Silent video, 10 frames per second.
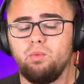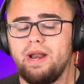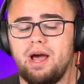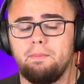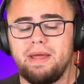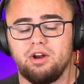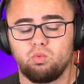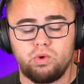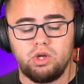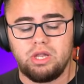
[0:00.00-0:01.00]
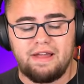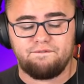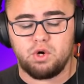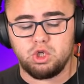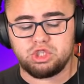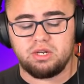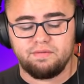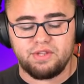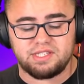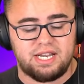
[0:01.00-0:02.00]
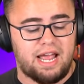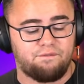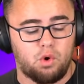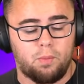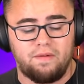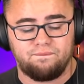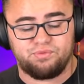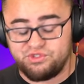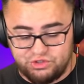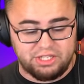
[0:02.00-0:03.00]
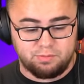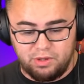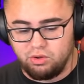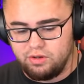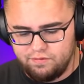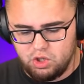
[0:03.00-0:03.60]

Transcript: went out and made a real life version of this and they got 4.6 million